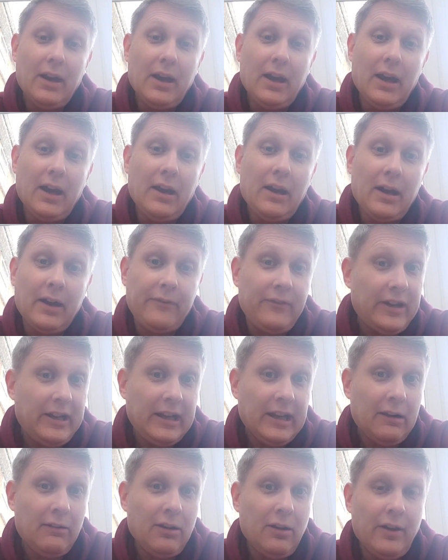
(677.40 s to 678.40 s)
uh, a
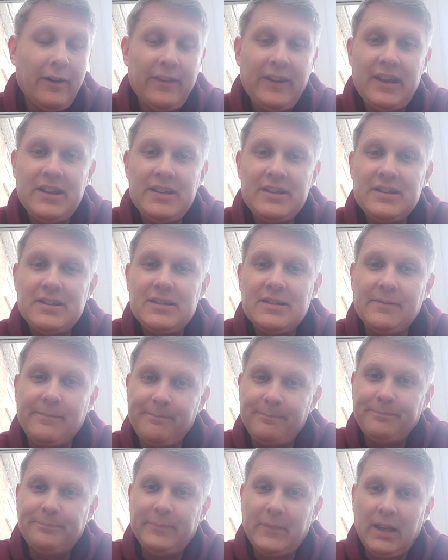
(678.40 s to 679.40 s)
video like this.
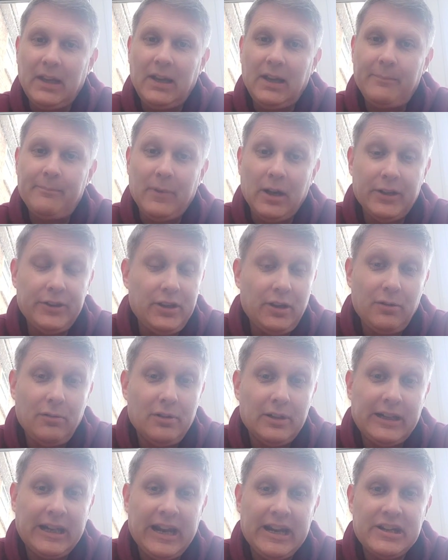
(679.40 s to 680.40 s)
Um, I do
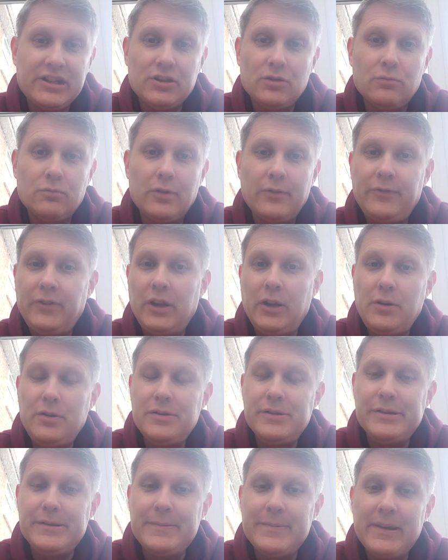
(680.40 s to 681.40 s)
occasional
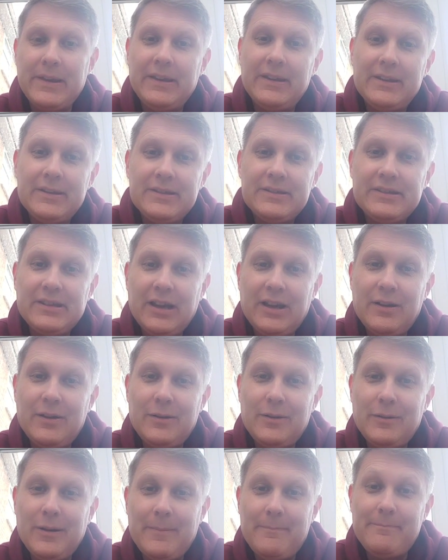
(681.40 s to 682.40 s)
reviews.
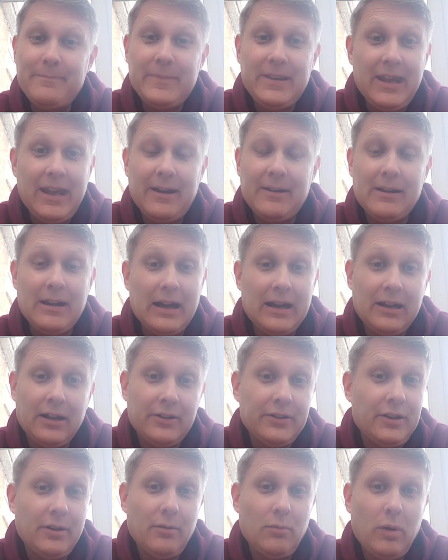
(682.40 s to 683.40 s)
So um, yeah, and I
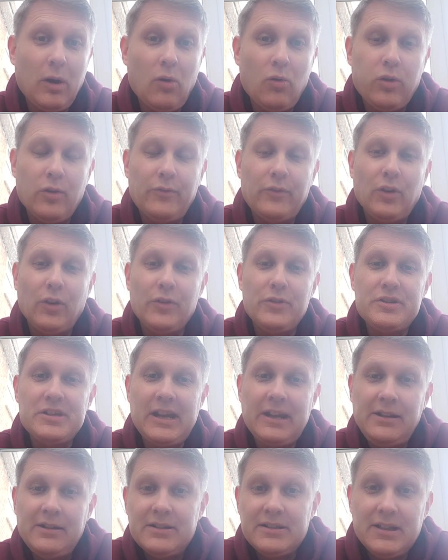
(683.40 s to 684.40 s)
do a wealth of
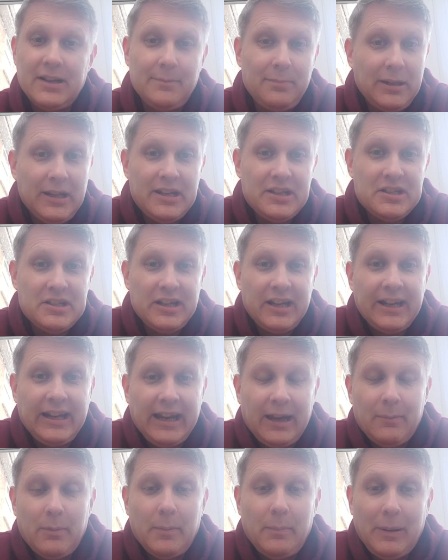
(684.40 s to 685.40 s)
content. So please check
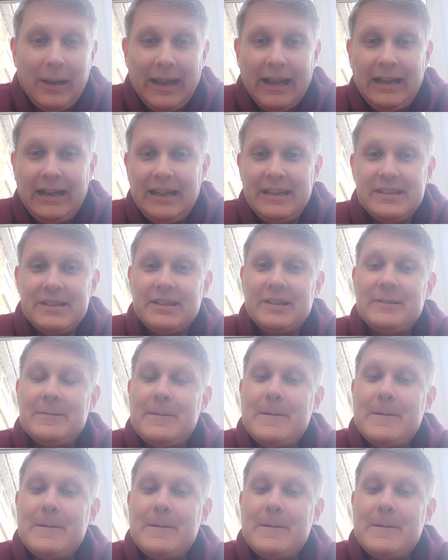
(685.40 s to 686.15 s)
out my playlist.